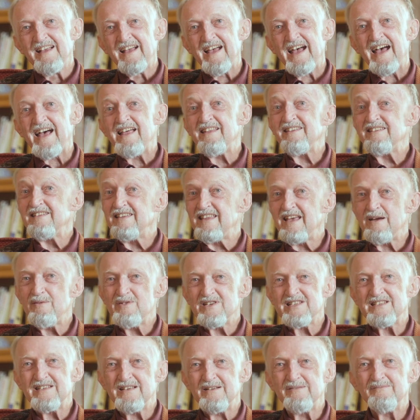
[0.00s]
And there
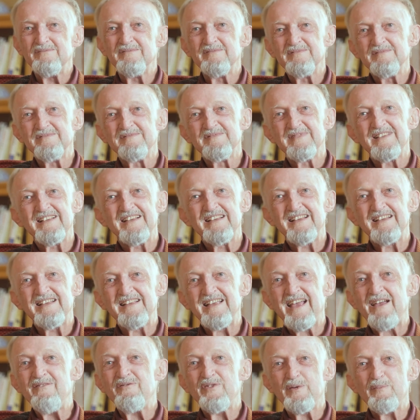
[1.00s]
were some
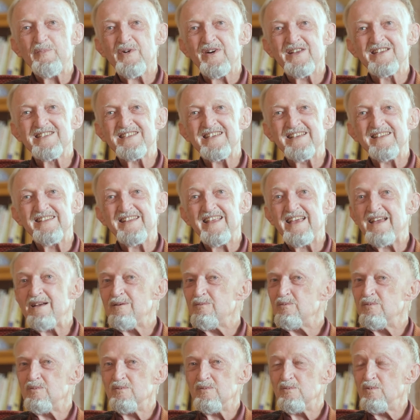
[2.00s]
amphipods in
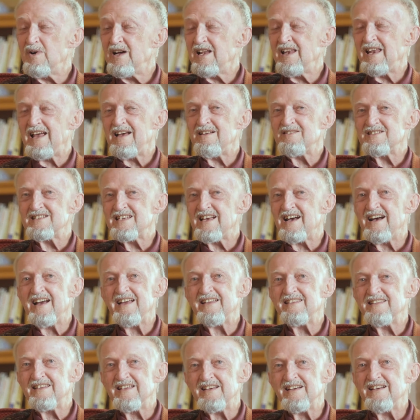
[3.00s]
there, well
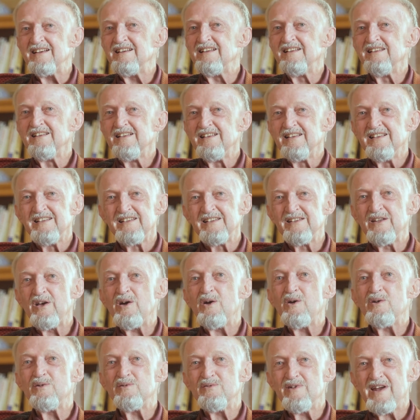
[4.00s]
outside the
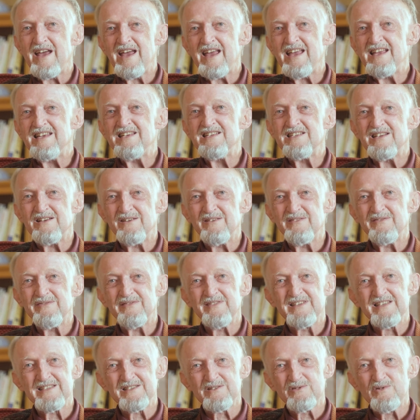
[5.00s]
known range
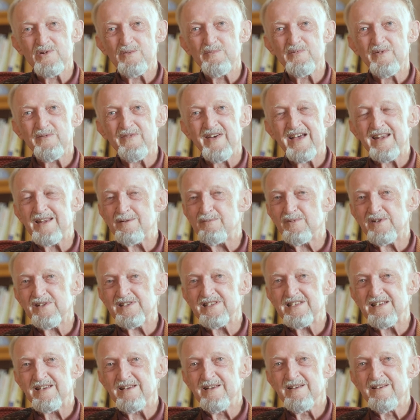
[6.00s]
of this group of
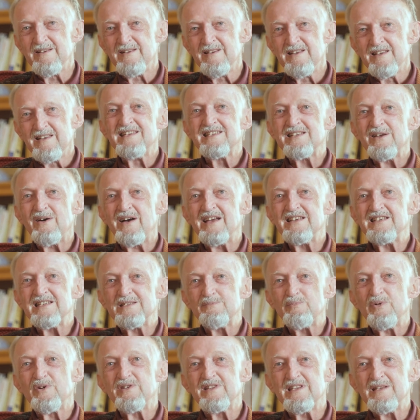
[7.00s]
animals. So I
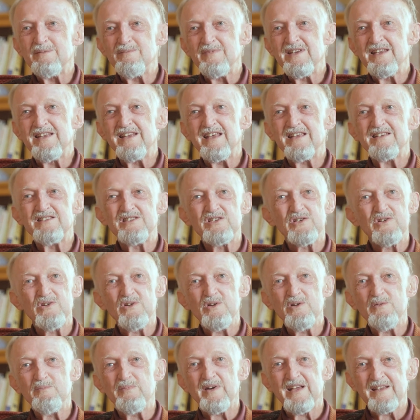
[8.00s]
just put them in a
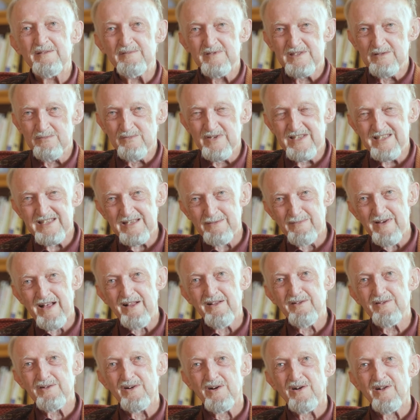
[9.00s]
tube and with some
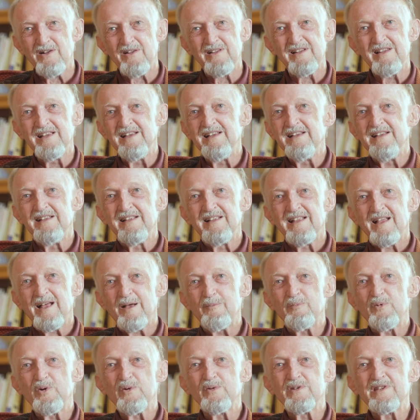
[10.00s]
alcohol
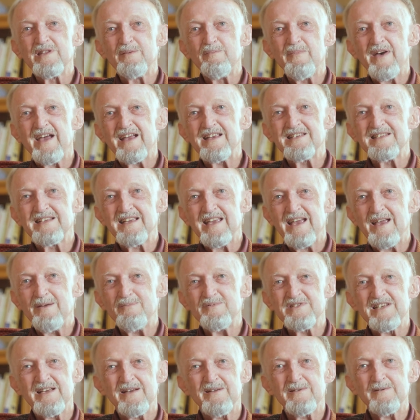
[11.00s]
and brought them back to
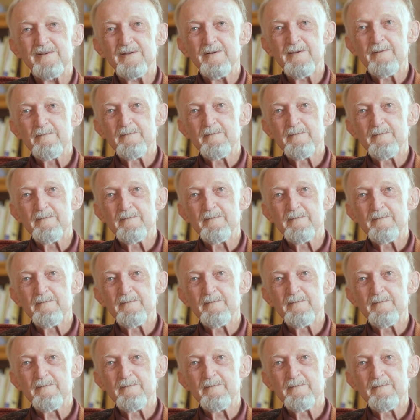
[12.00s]
Cape Town.